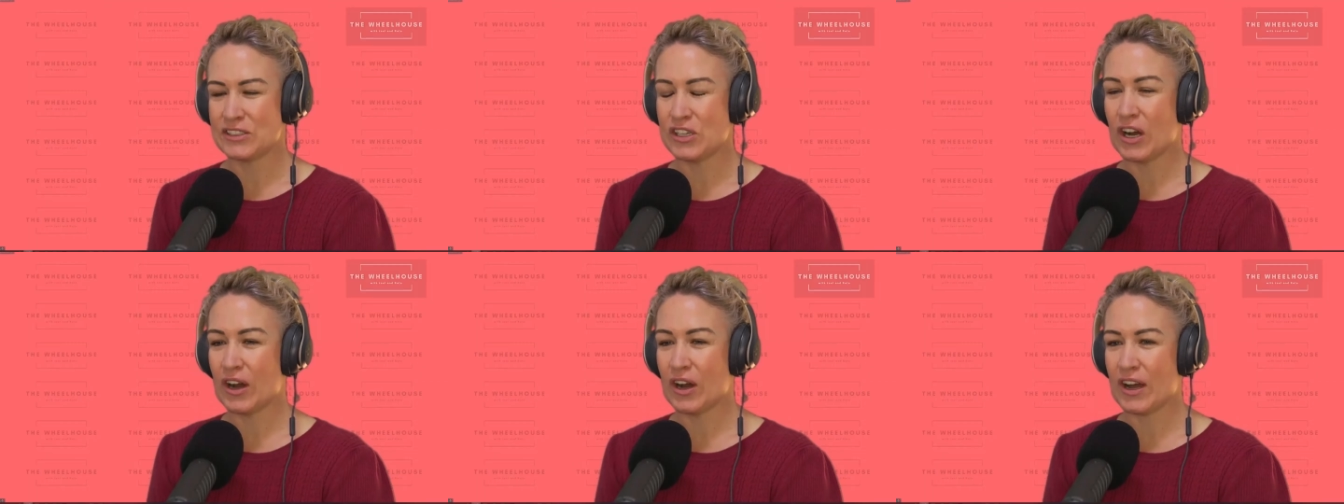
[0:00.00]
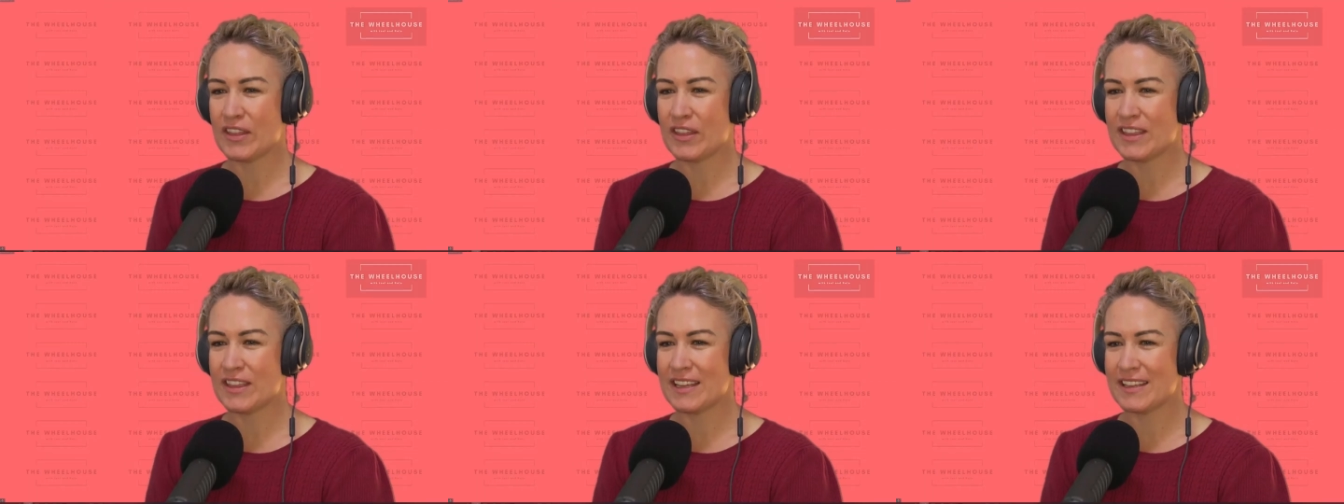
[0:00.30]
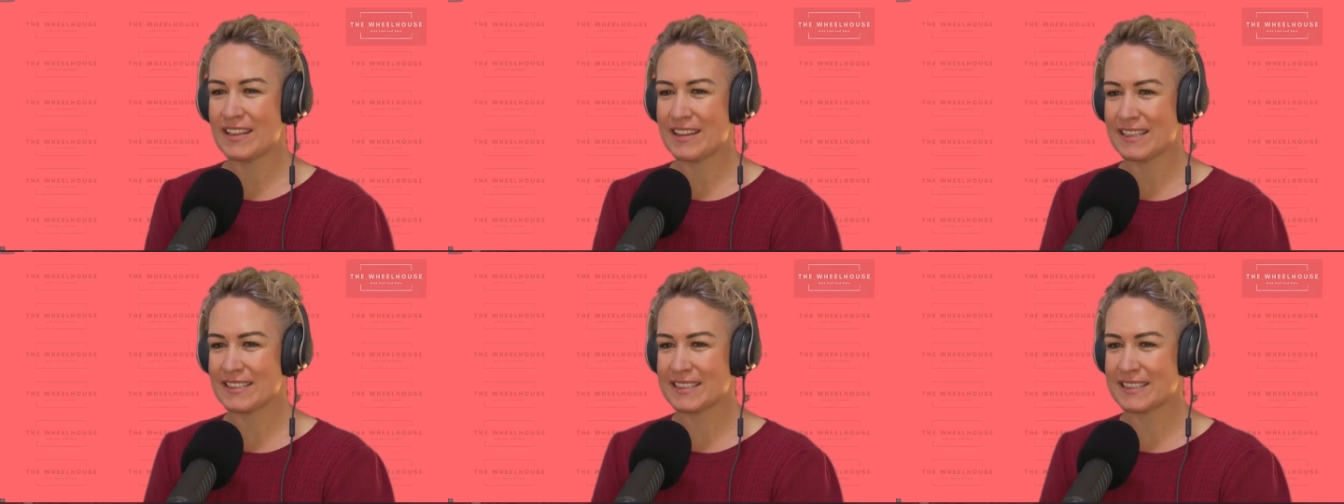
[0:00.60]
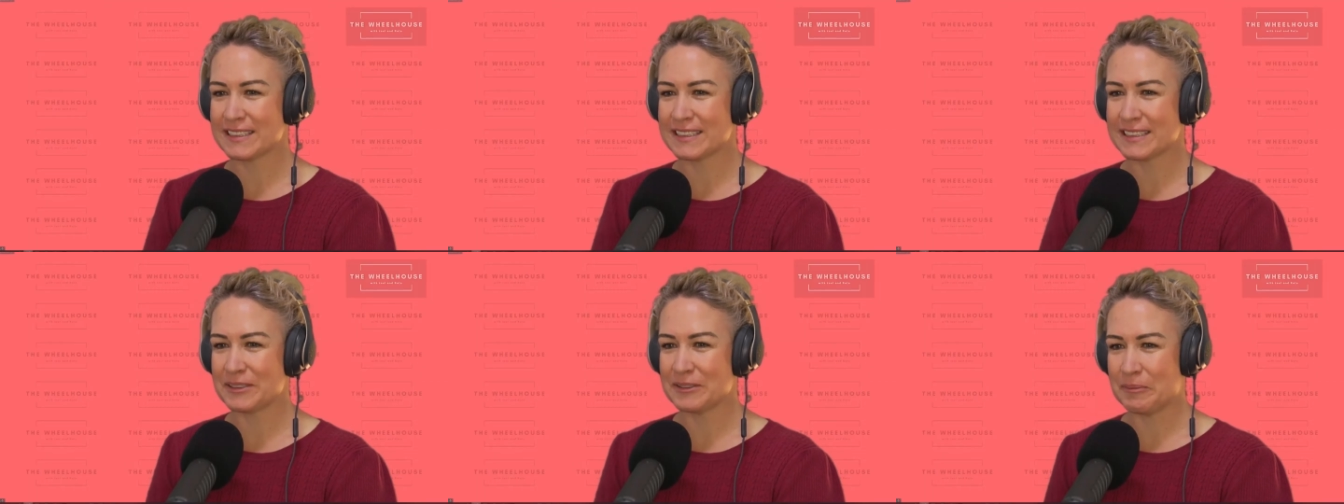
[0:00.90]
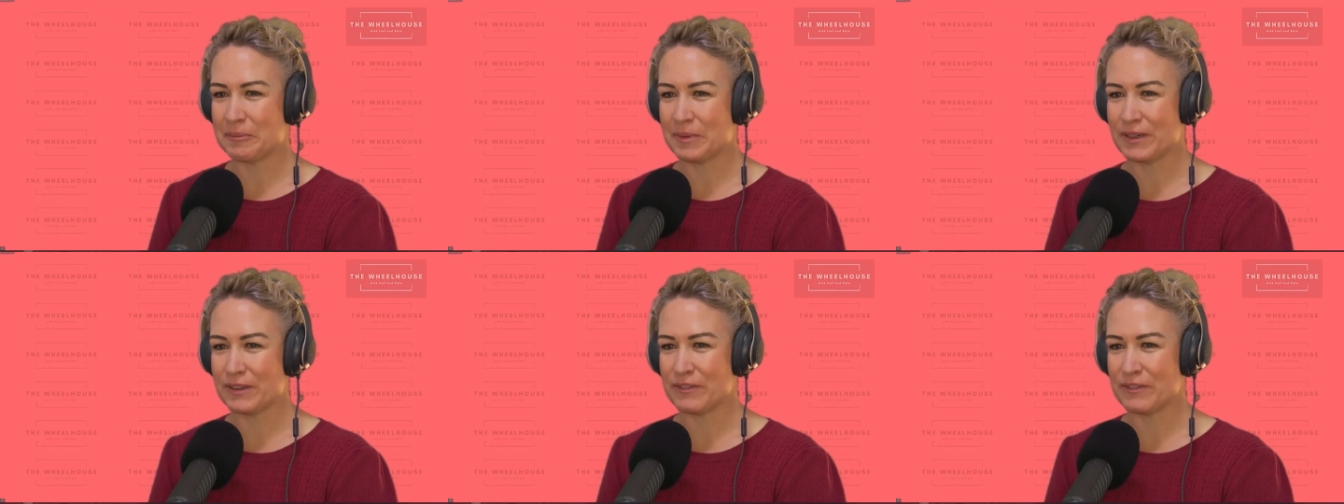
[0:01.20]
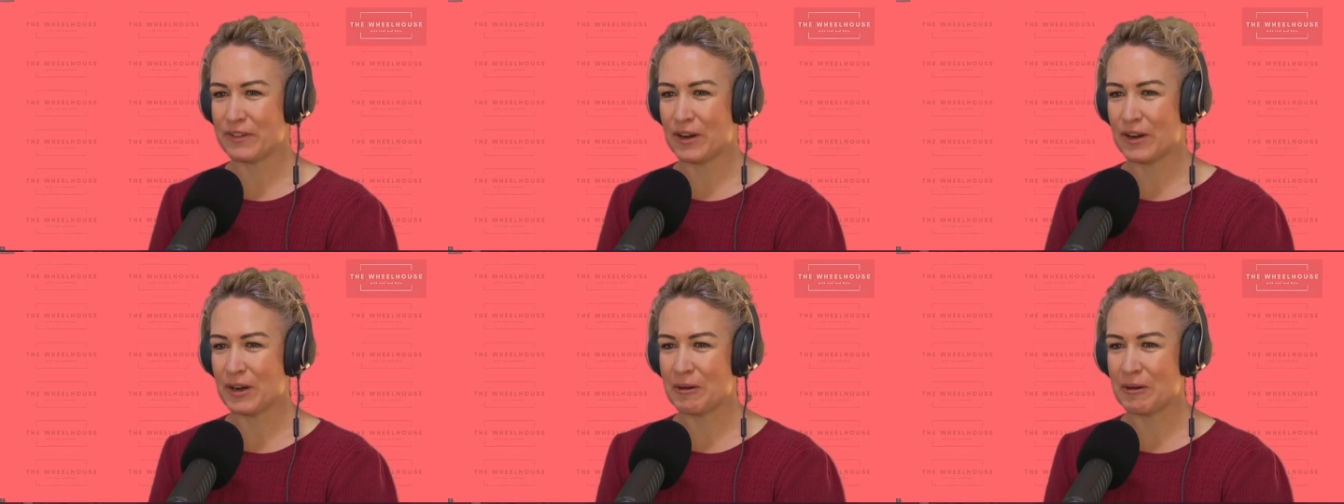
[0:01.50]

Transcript: No, I think there's a little bit of